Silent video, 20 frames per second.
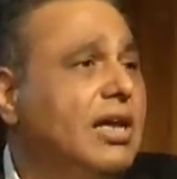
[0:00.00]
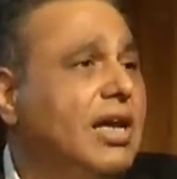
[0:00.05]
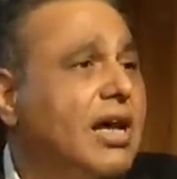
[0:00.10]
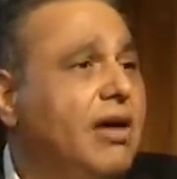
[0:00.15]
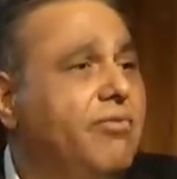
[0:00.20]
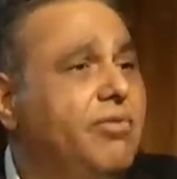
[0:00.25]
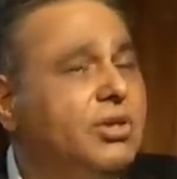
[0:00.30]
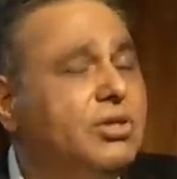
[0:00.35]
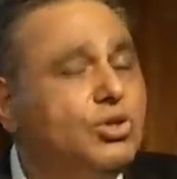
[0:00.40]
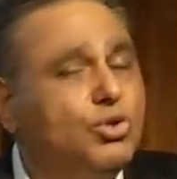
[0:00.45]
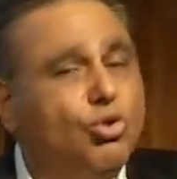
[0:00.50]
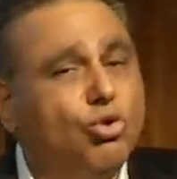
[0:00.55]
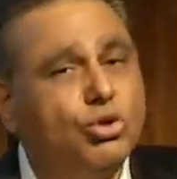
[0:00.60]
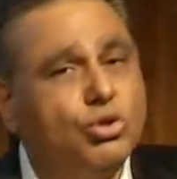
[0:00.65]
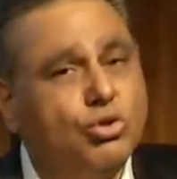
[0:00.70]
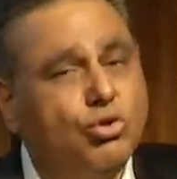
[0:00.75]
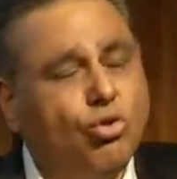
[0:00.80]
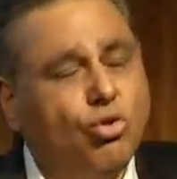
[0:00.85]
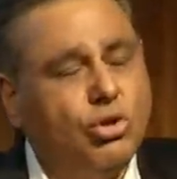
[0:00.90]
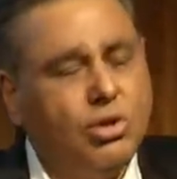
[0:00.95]
Every
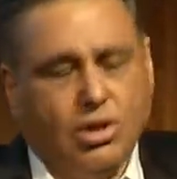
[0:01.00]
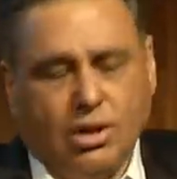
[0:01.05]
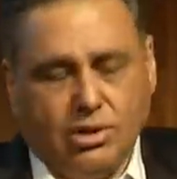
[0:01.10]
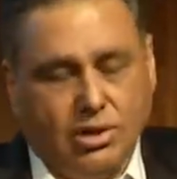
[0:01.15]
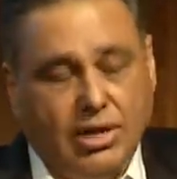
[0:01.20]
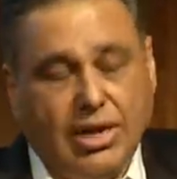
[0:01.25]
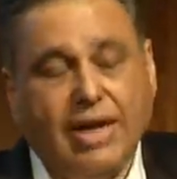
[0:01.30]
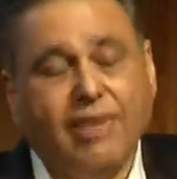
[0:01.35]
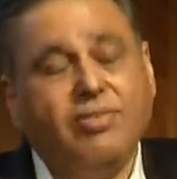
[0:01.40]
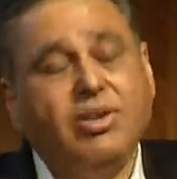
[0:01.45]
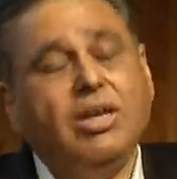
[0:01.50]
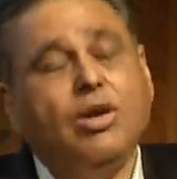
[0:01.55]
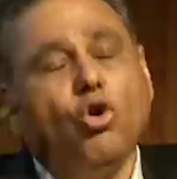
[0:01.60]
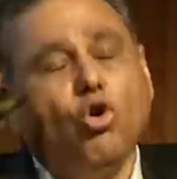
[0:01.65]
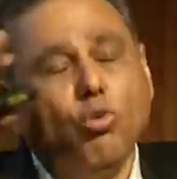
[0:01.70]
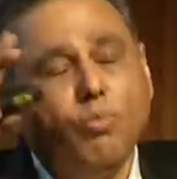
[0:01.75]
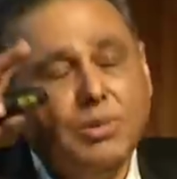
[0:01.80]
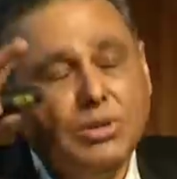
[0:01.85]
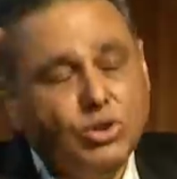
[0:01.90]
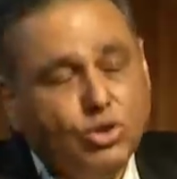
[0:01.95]
source code, every
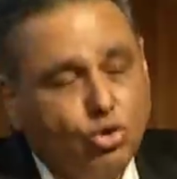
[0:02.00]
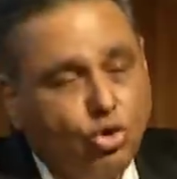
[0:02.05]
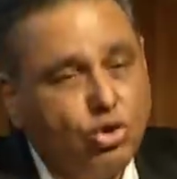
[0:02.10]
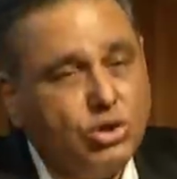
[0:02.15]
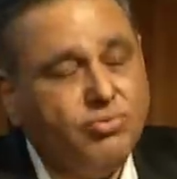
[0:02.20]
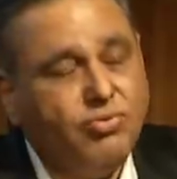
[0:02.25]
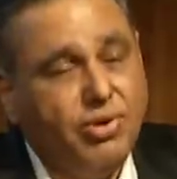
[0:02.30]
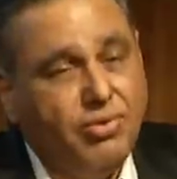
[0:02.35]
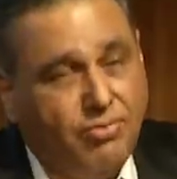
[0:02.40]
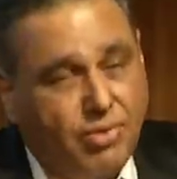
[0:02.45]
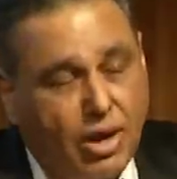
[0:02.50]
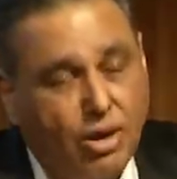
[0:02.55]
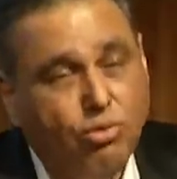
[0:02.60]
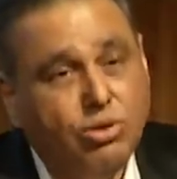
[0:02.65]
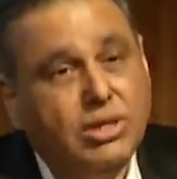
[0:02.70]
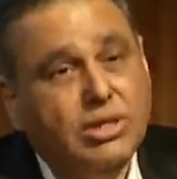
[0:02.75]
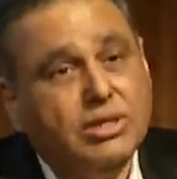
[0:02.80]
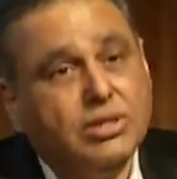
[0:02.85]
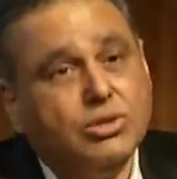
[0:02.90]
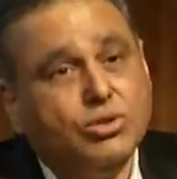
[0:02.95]
open source we
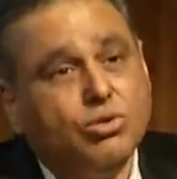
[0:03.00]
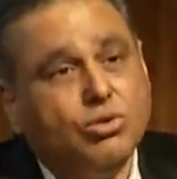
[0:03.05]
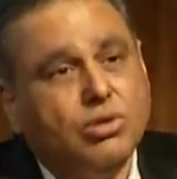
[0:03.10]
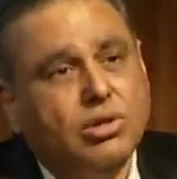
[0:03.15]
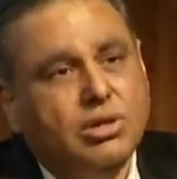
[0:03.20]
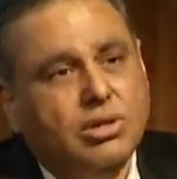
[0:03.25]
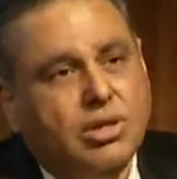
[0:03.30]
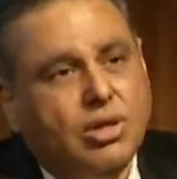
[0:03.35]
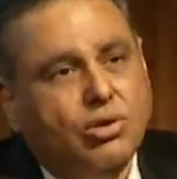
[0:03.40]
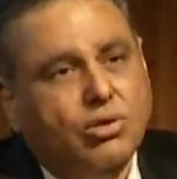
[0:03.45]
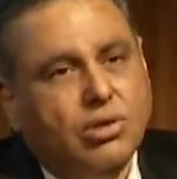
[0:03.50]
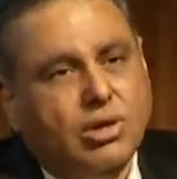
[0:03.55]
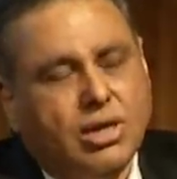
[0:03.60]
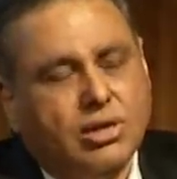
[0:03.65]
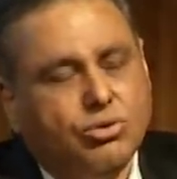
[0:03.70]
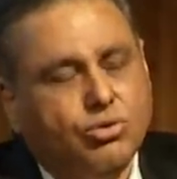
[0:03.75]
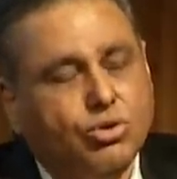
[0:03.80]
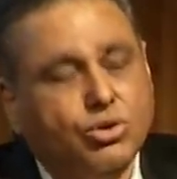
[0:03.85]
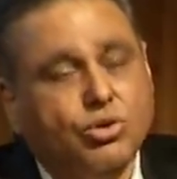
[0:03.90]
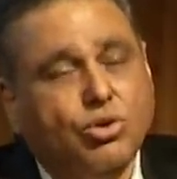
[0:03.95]
found in
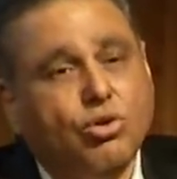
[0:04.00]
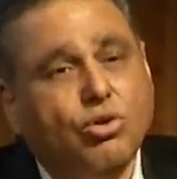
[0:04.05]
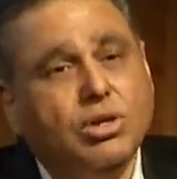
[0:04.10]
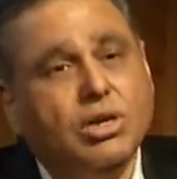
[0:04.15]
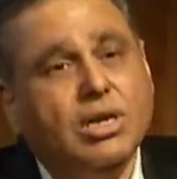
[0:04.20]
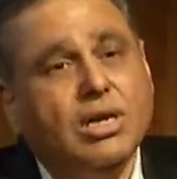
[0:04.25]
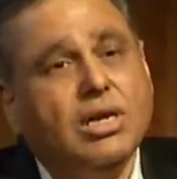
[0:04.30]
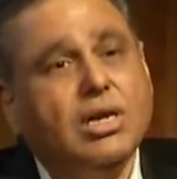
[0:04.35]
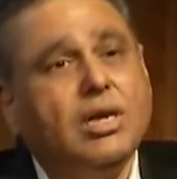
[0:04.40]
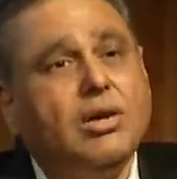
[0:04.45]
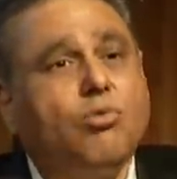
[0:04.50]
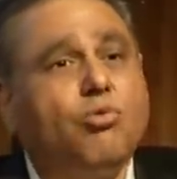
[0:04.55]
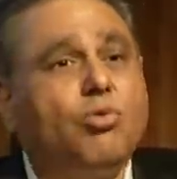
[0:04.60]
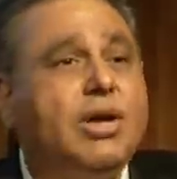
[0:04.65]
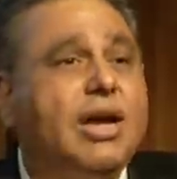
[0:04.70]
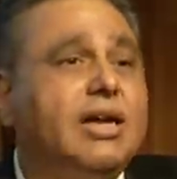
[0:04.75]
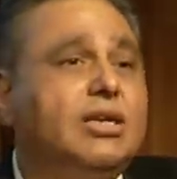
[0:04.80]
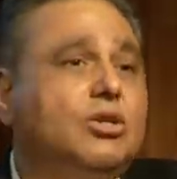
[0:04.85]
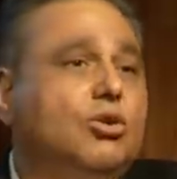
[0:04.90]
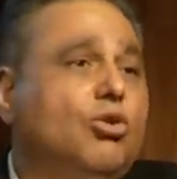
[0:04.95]
our source code,
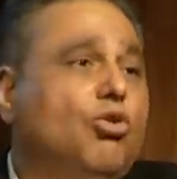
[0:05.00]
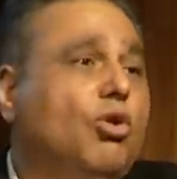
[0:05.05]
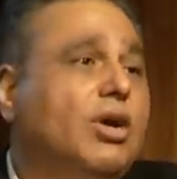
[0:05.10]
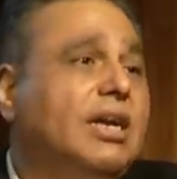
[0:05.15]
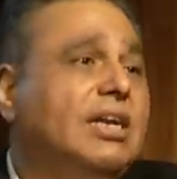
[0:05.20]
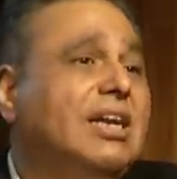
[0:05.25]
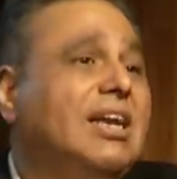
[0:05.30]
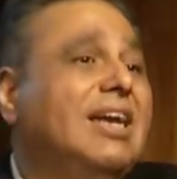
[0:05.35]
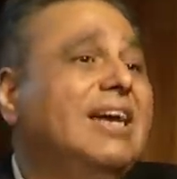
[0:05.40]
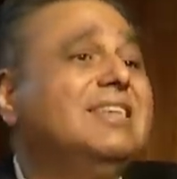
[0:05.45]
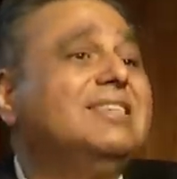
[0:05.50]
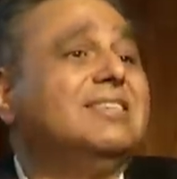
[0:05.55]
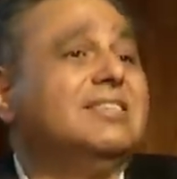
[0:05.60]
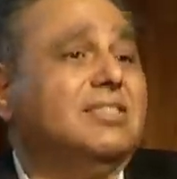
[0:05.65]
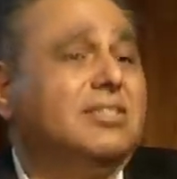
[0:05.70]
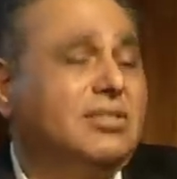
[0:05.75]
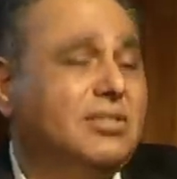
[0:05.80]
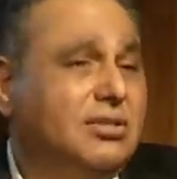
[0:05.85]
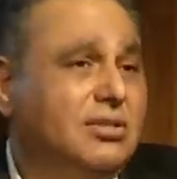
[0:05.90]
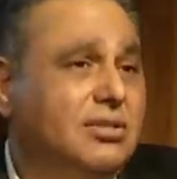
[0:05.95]
we had to go get a
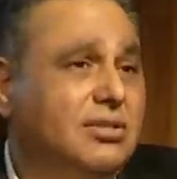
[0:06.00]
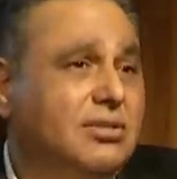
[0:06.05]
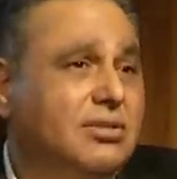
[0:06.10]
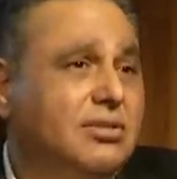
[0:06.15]
license.